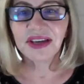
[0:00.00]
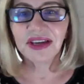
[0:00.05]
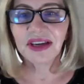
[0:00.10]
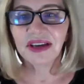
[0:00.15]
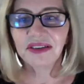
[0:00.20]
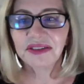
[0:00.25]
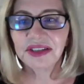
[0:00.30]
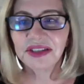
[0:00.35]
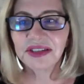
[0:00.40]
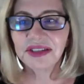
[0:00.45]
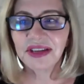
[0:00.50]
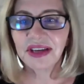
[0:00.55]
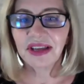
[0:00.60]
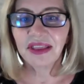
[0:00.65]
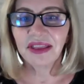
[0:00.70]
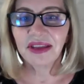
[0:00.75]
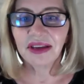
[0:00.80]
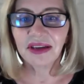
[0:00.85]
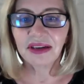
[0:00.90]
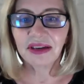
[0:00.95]
have to say
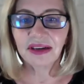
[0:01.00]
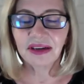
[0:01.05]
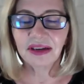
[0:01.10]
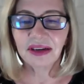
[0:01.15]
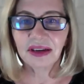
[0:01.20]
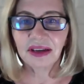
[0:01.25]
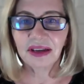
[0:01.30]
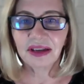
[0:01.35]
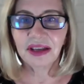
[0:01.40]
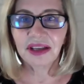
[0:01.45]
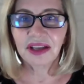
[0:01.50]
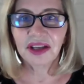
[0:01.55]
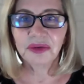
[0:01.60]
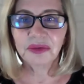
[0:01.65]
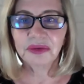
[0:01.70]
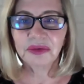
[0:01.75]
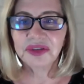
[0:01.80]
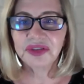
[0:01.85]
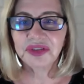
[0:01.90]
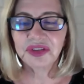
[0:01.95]
that it
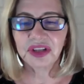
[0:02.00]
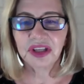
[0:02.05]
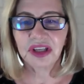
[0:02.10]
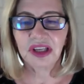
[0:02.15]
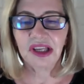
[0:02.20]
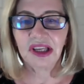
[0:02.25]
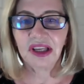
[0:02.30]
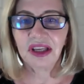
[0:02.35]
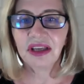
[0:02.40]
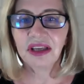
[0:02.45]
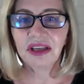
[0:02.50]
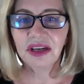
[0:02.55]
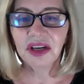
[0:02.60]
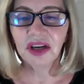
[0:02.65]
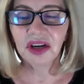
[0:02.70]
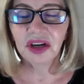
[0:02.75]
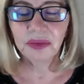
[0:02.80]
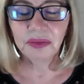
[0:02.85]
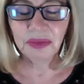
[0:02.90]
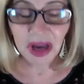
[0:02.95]
was in
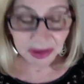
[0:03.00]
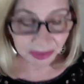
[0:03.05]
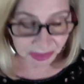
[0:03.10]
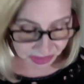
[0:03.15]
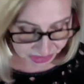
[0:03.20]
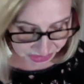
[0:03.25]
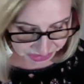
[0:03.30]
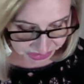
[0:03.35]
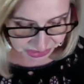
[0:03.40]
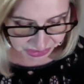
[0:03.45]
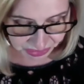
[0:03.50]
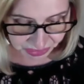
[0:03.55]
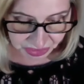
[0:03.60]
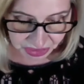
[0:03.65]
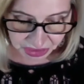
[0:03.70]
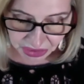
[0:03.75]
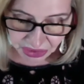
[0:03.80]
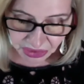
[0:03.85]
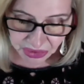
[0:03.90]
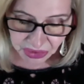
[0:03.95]
marriage
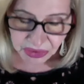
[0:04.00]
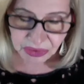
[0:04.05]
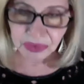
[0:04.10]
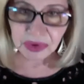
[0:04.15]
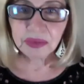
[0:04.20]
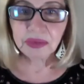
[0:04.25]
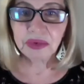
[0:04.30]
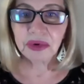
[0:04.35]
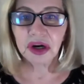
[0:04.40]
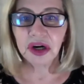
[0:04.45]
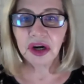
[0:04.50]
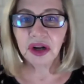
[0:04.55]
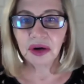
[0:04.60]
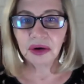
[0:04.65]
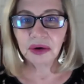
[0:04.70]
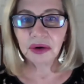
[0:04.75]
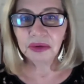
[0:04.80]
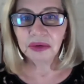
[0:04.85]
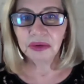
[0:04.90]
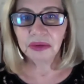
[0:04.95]

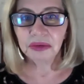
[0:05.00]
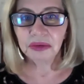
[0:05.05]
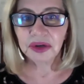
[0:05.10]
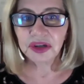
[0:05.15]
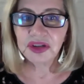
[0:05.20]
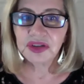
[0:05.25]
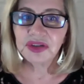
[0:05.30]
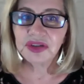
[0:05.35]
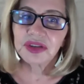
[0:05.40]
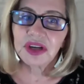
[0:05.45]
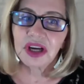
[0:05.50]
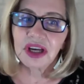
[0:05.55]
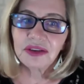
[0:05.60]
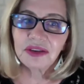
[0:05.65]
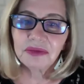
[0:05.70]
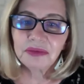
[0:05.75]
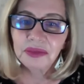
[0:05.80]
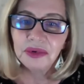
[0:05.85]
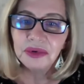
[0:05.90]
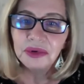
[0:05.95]
3.0, which is kind of
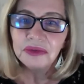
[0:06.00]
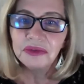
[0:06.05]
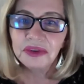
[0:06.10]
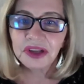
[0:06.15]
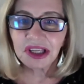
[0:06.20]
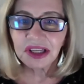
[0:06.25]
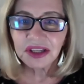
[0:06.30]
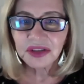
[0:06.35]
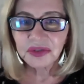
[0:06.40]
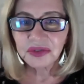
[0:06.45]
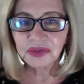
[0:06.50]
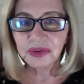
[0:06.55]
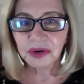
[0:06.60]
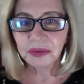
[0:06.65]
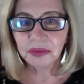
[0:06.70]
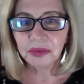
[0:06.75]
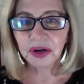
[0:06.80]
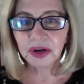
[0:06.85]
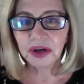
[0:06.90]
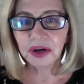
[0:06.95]
moving into
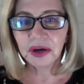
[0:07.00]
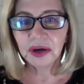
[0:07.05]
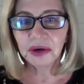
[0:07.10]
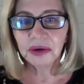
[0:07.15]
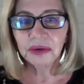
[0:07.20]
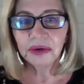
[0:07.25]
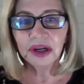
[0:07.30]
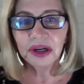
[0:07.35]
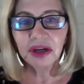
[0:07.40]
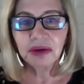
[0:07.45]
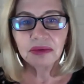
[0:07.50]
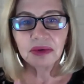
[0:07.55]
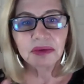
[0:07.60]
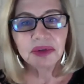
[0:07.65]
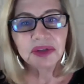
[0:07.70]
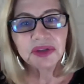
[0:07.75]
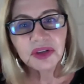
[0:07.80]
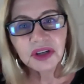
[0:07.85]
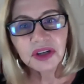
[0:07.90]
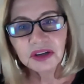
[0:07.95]
4.0 when we
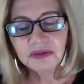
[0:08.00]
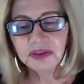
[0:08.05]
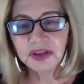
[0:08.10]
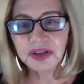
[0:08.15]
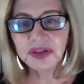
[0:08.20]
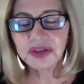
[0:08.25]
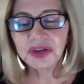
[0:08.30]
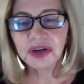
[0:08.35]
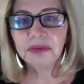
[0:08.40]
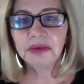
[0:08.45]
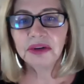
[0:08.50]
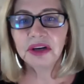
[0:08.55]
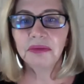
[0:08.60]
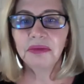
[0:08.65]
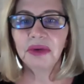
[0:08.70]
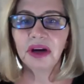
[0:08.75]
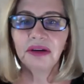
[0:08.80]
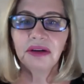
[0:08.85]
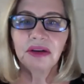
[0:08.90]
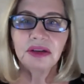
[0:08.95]
started Vista, but in
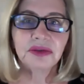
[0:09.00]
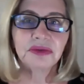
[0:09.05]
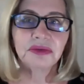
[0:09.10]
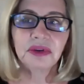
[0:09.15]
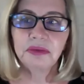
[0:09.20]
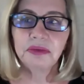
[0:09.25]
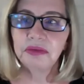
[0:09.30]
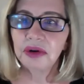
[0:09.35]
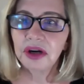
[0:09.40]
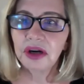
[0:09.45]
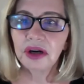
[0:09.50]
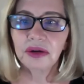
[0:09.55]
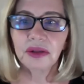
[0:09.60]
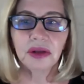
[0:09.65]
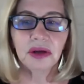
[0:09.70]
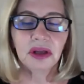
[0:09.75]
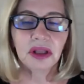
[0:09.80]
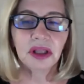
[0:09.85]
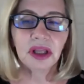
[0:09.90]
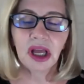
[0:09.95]
marriage 3.0,
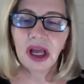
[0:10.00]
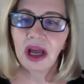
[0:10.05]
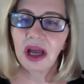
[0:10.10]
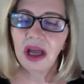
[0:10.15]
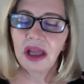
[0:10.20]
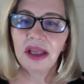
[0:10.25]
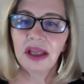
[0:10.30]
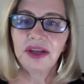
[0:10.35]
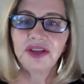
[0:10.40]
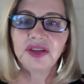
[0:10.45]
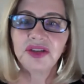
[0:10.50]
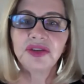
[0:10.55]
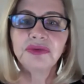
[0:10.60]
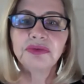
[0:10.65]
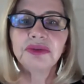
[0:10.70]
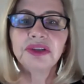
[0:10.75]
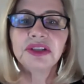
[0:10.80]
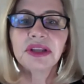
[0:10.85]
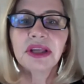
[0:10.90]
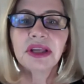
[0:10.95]
that it just
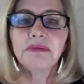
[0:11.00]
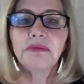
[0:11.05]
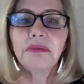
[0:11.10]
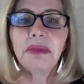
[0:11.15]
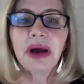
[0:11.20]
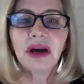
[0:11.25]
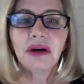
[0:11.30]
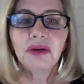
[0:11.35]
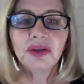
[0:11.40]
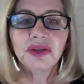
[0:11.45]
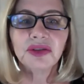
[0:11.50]
was like marriage